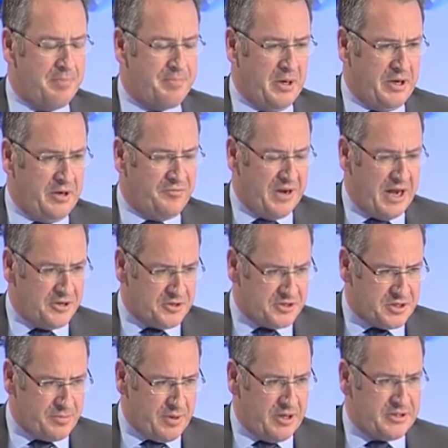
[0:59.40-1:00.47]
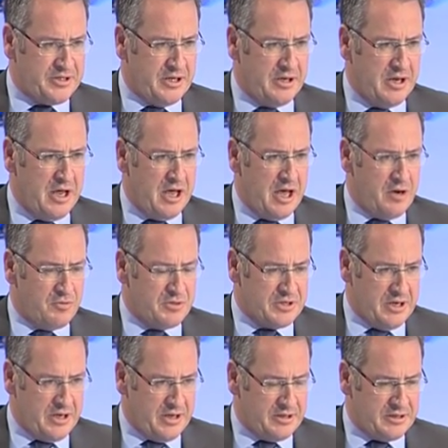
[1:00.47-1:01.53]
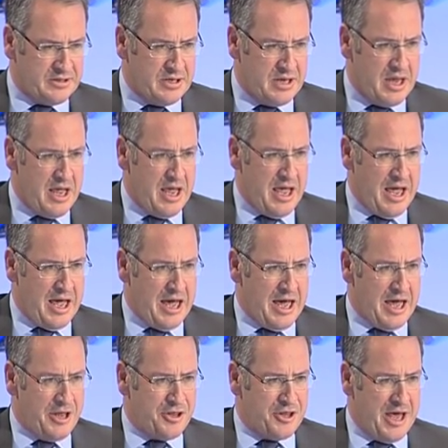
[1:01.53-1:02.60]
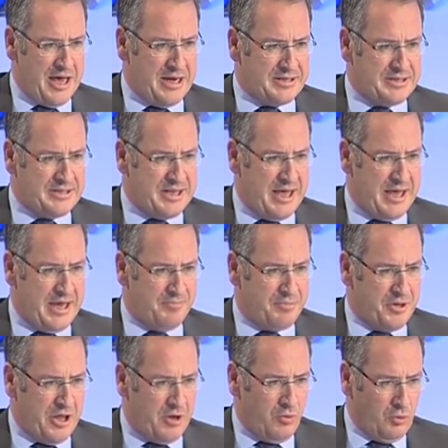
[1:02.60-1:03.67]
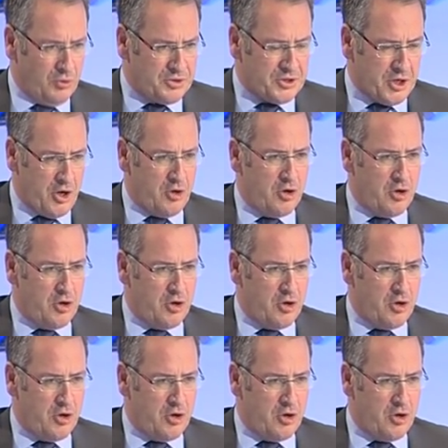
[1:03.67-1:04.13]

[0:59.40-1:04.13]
building financial stability and resilience, but they also